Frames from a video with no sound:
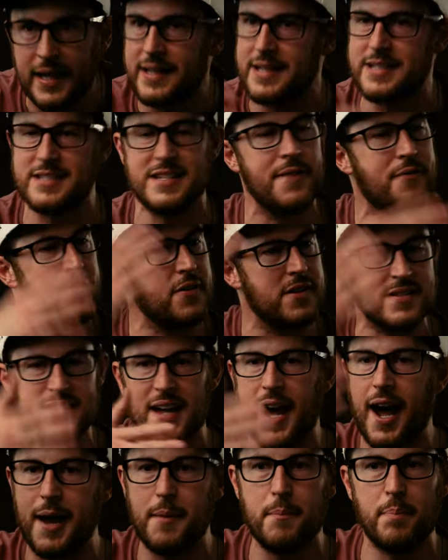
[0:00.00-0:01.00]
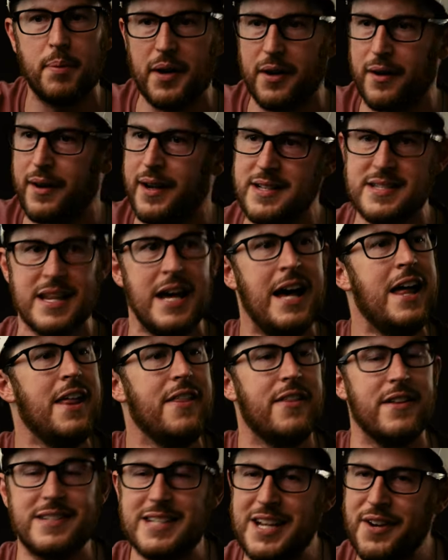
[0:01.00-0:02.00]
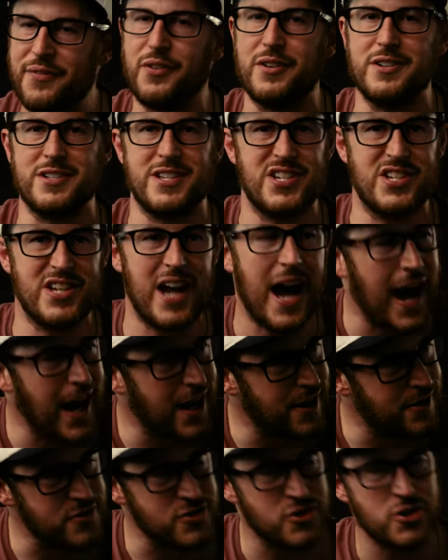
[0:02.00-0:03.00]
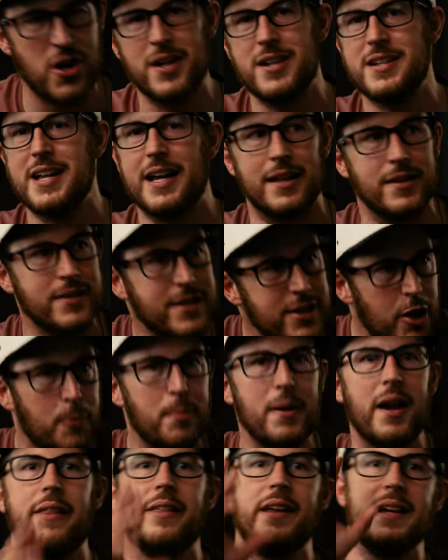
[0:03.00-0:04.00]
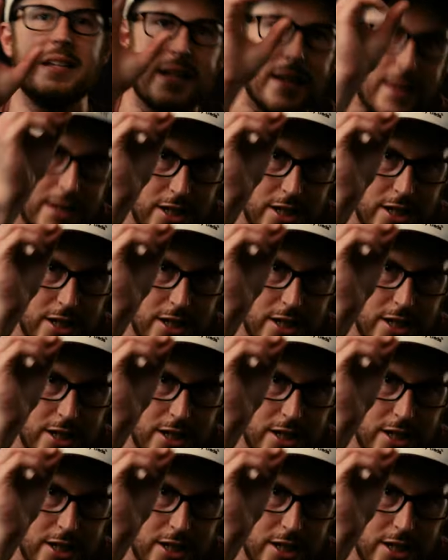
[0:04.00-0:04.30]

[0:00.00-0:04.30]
The different time periods, the different styles, trying to take a little bit of this, a